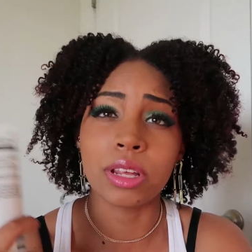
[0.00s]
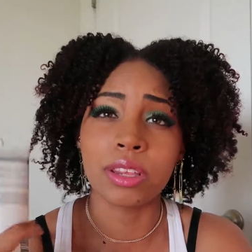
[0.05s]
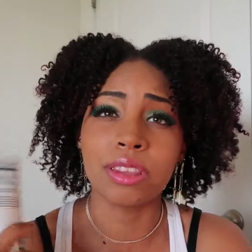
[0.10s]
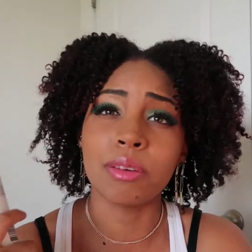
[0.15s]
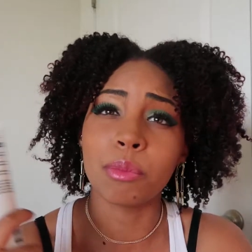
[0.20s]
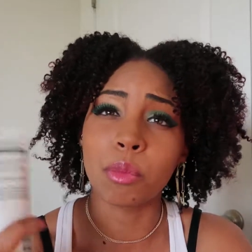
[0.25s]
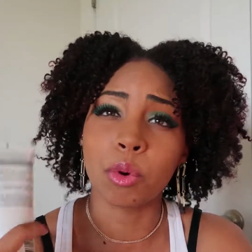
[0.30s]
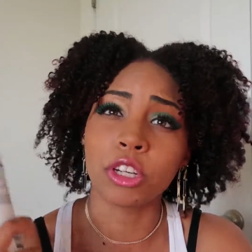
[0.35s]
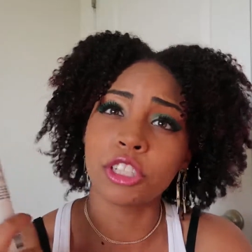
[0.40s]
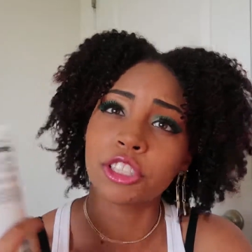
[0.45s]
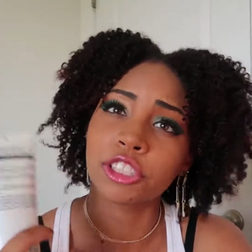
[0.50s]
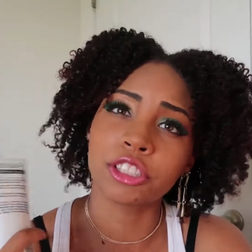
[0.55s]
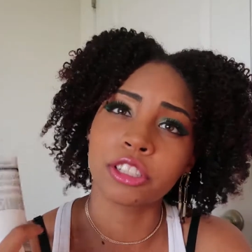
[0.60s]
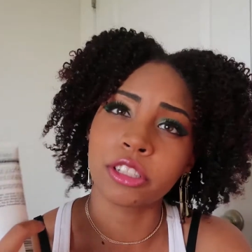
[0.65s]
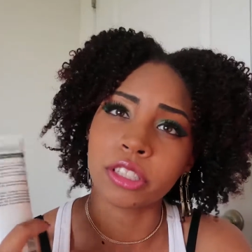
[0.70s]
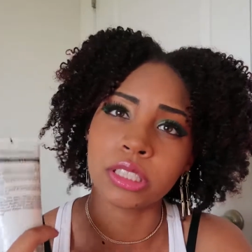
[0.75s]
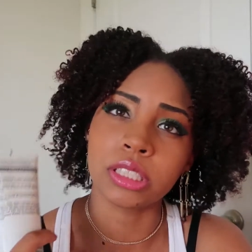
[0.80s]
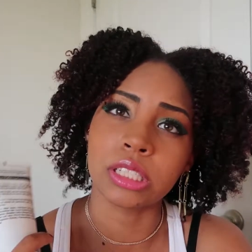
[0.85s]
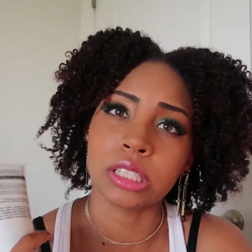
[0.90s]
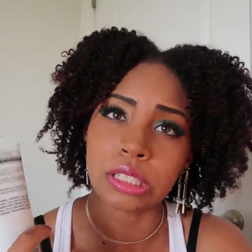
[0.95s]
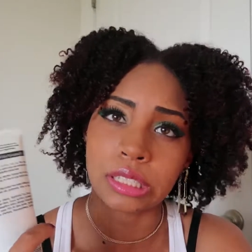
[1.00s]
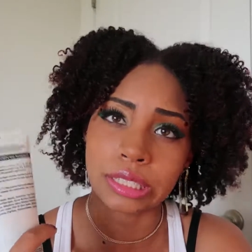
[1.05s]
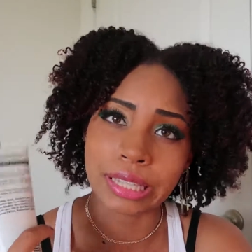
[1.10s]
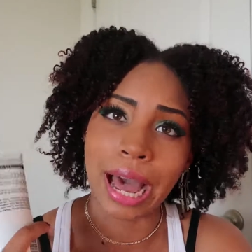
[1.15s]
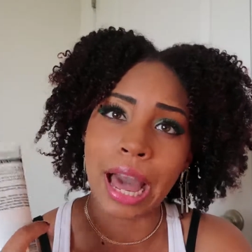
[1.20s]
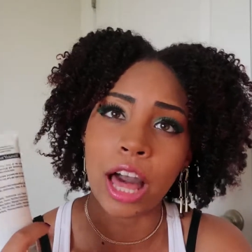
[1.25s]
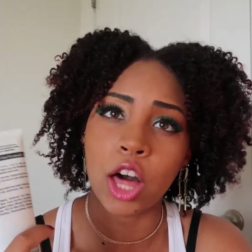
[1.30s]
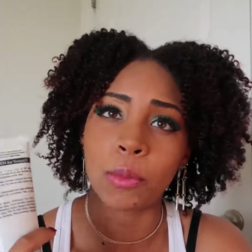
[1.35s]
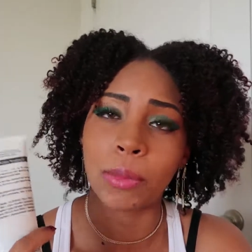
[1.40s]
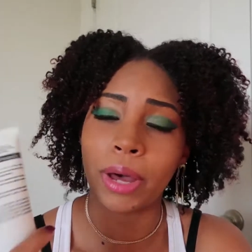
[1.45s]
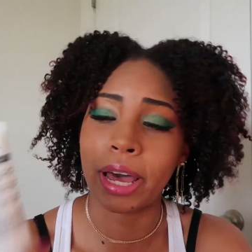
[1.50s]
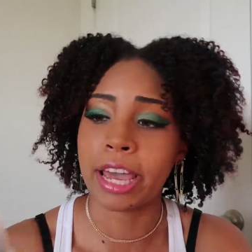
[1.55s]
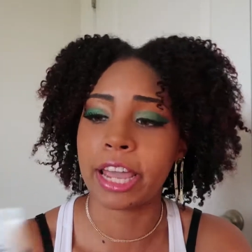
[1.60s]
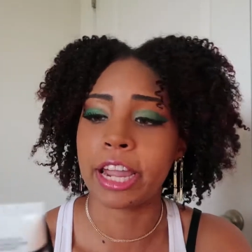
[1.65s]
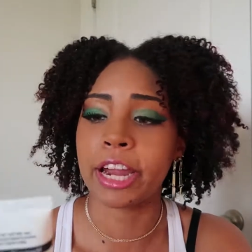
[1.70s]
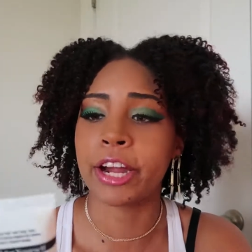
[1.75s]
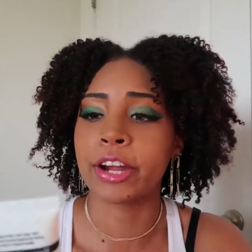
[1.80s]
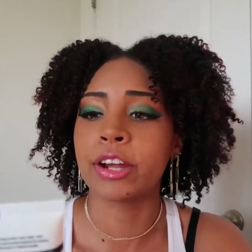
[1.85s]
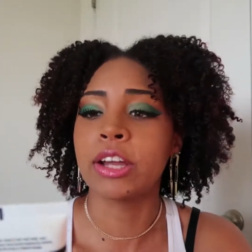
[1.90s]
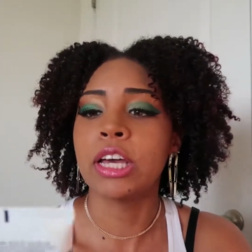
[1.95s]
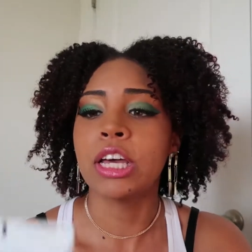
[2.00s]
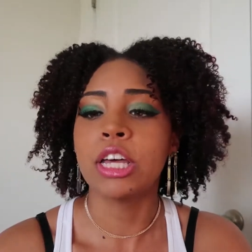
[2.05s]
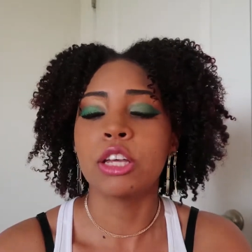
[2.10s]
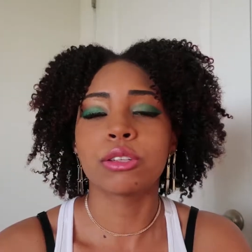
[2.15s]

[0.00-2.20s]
in the moisture and to style my hair.